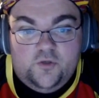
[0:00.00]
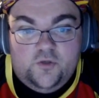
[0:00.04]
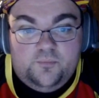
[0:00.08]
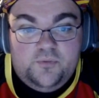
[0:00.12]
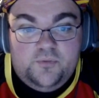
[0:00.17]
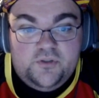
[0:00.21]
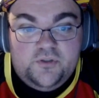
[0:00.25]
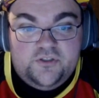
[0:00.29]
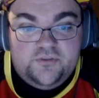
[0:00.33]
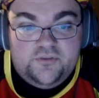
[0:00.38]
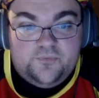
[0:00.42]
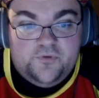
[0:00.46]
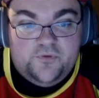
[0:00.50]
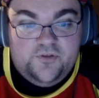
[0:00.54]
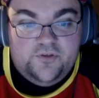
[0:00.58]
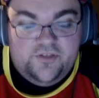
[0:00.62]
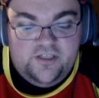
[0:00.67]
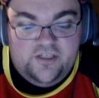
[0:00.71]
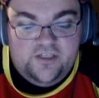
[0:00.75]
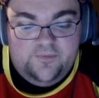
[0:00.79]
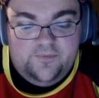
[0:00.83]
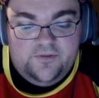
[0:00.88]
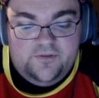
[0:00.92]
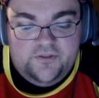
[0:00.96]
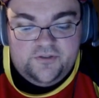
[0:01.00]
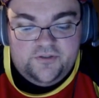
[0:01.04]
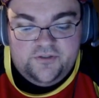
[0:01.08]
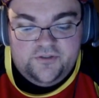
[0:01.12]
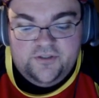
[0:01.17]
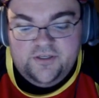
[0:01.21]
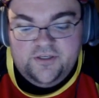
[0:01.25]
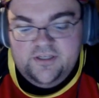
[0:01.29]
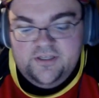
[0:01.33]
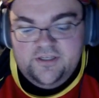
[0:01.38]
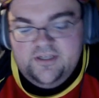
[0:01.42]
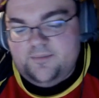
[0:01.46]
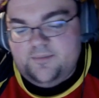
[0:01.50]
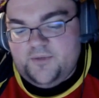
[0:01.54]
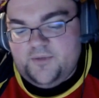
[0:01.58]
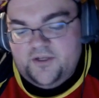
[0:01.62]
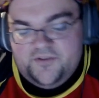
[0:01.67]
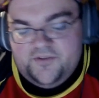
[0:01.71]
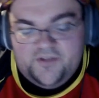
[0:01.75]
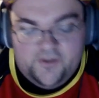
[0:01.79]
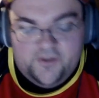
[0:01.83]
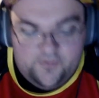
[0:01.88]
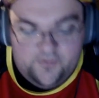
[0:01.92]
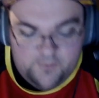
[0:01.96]
push some crit damage, bring out
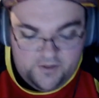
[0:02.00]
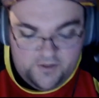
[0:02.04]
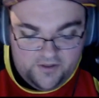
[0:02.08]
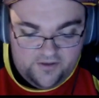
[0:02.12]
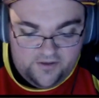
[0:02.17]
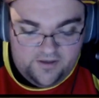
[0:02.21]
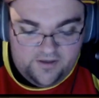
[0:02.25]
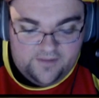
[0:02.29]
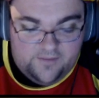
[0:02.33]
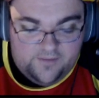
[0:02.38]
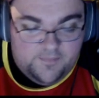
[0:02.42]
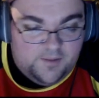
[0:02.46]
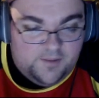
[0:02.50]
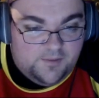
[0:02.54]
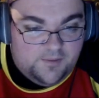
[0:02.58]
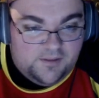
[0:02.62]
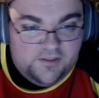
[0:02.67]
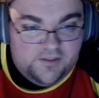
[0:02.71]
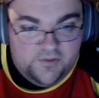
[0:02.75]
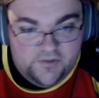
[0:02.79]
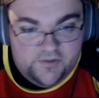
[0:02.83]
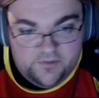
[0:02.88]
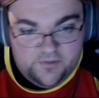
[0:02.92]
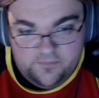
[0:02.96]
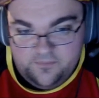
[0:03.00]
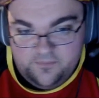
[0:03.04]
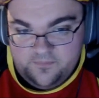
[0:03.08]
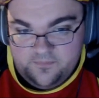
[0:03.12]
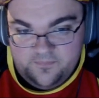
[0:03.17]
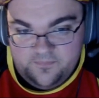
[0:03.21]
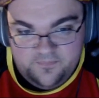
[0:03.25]
the other Mira, and then maybe kill them.